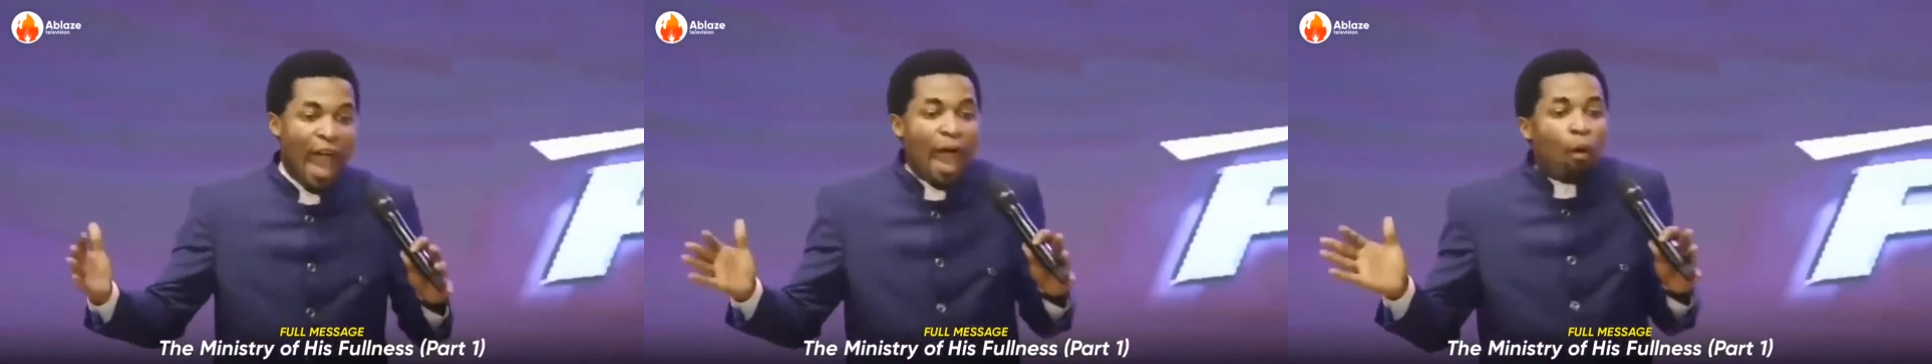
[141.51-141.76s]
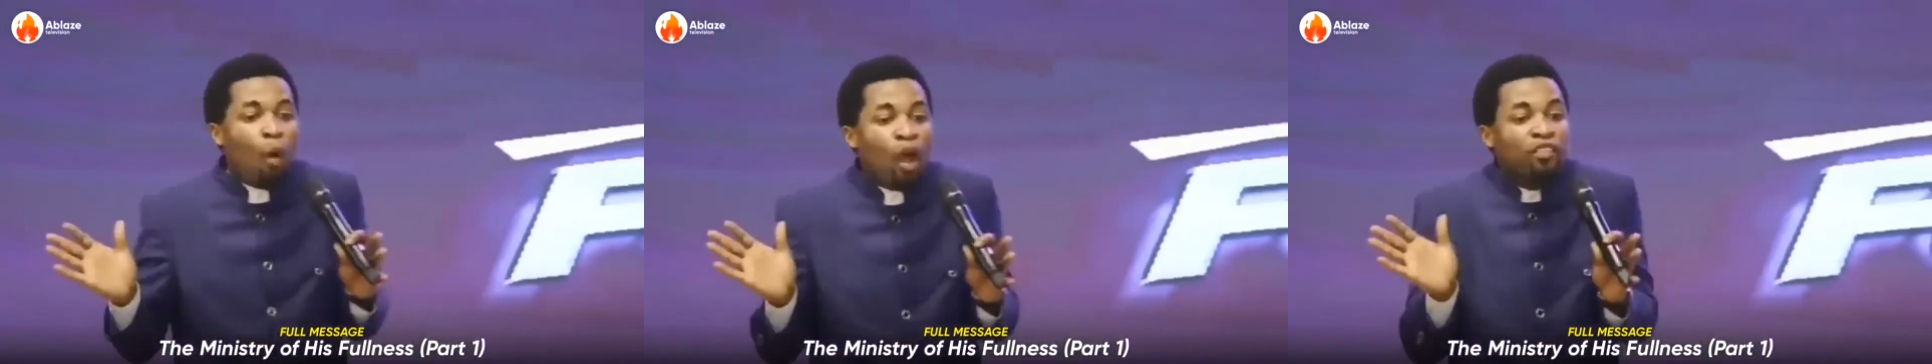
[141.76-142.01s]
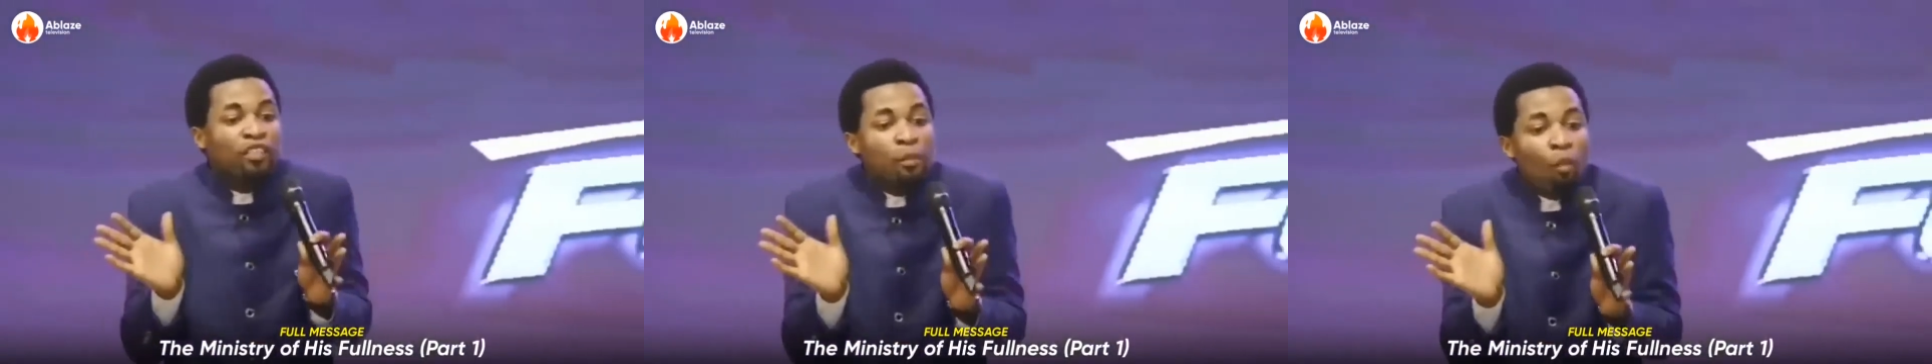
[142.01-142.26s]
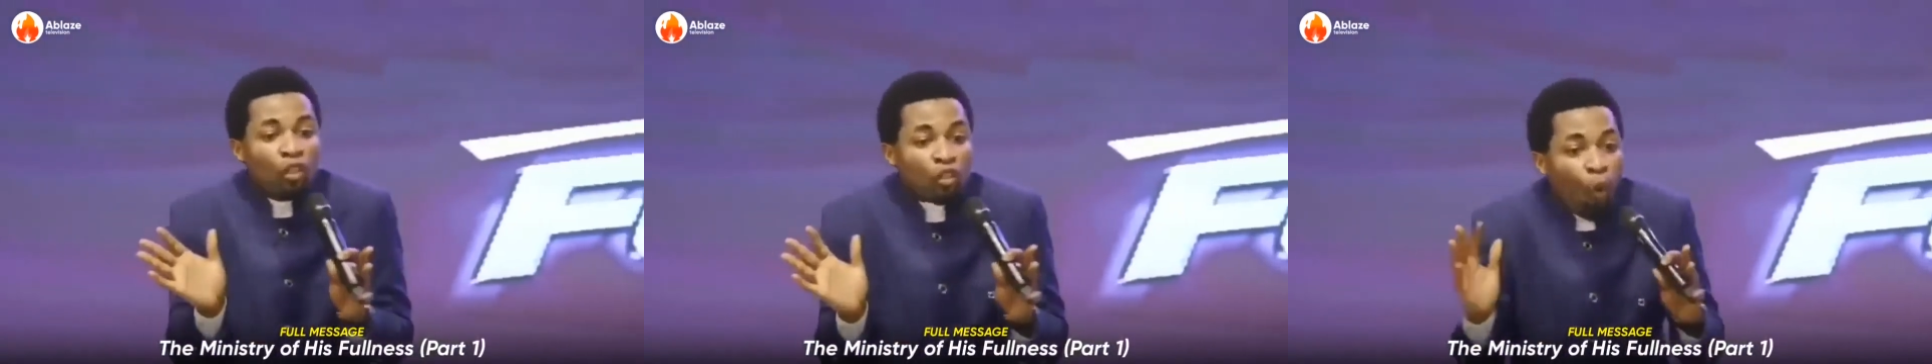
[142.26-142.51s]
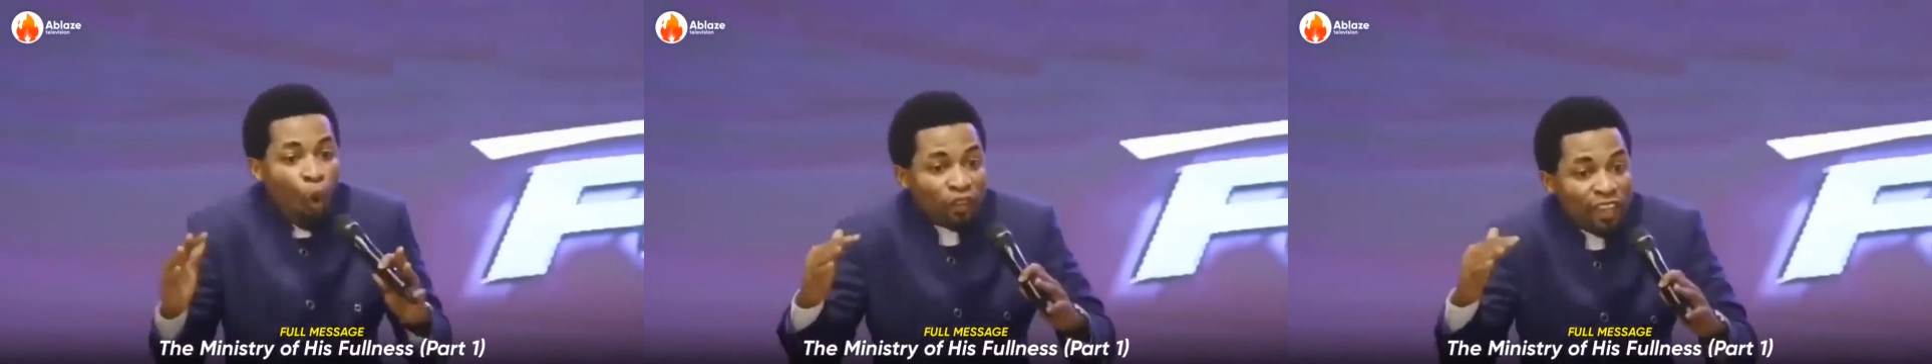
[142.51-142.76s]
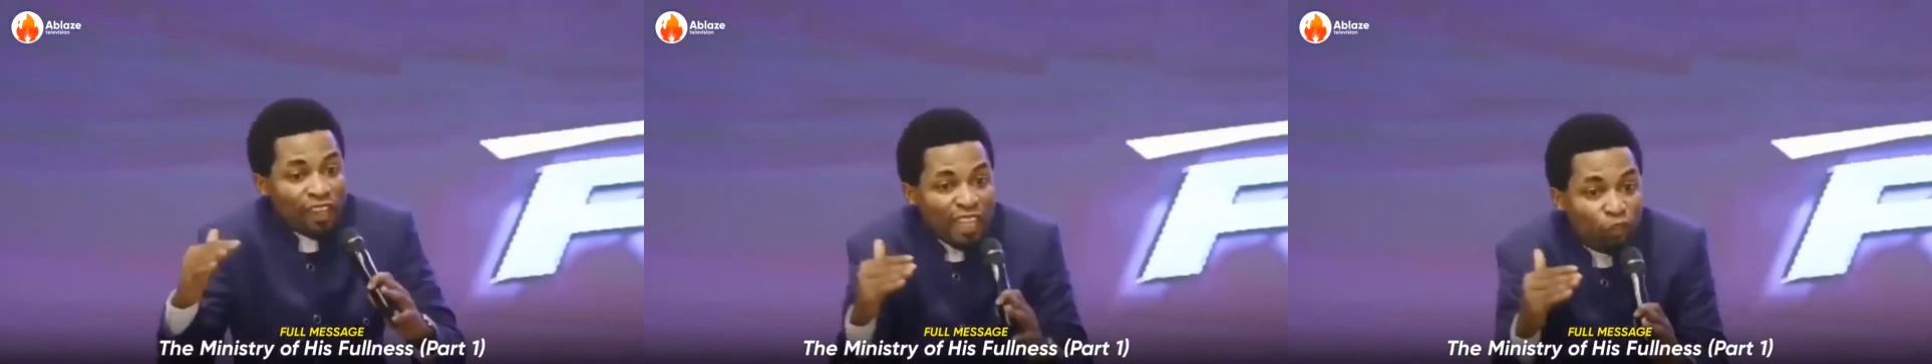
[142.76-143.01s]
are what demons
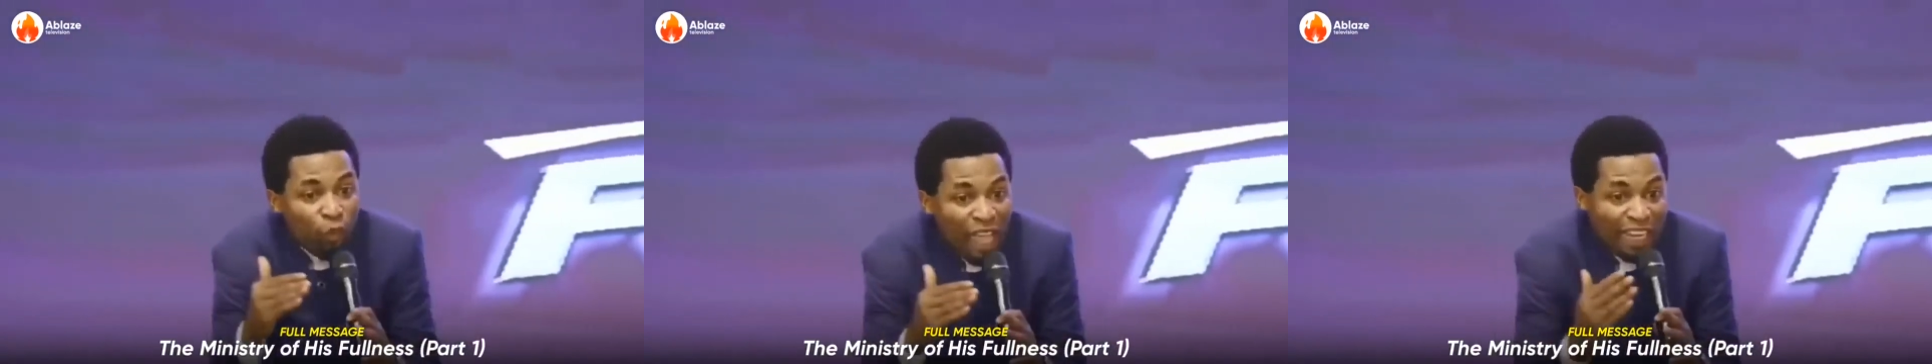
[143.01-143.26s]
coordinate